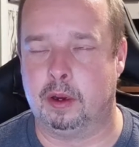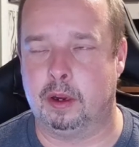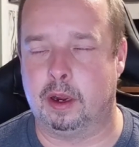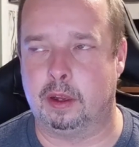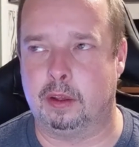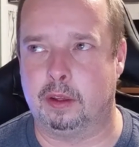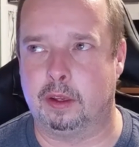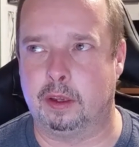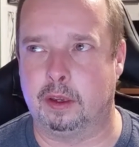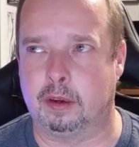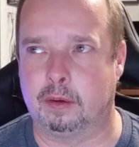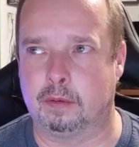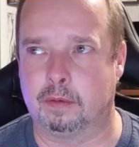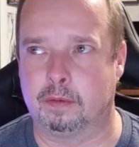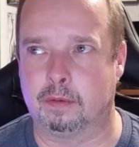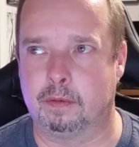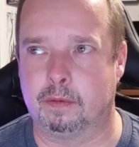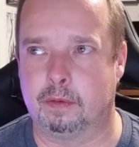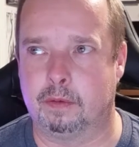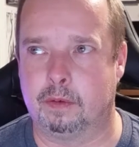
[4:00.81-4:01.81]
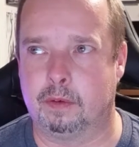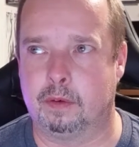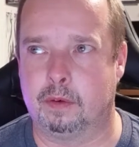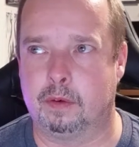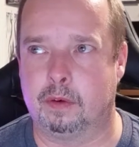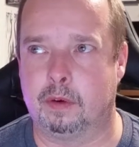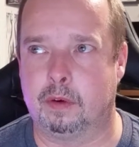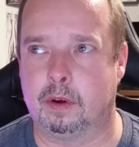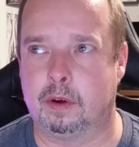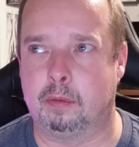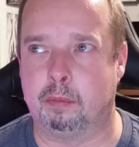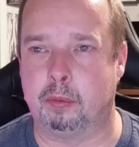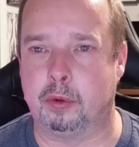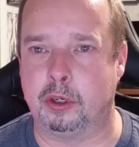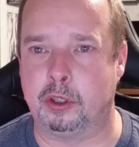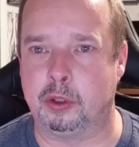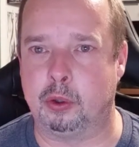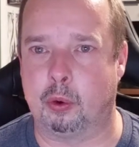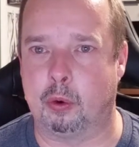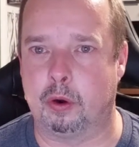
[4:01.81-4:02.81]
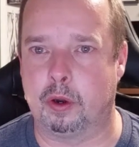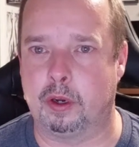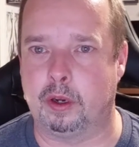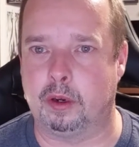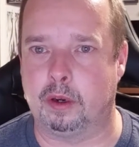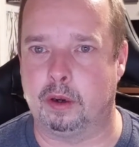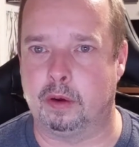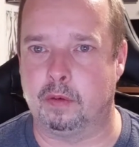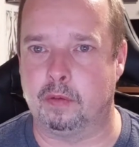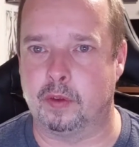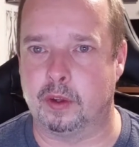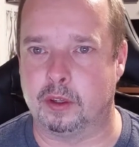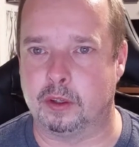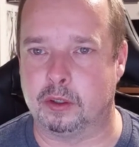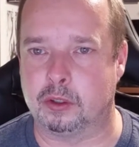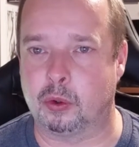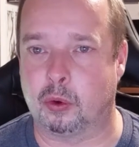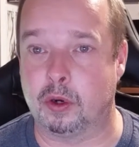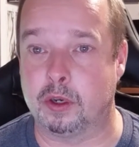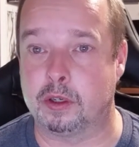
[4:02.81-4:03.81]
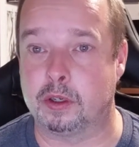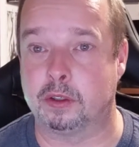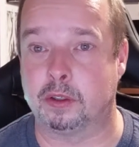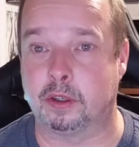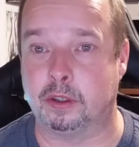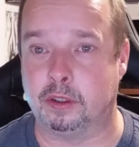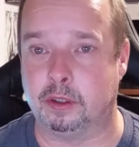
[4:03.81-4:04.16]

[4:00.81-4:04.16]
I think majority of the choices that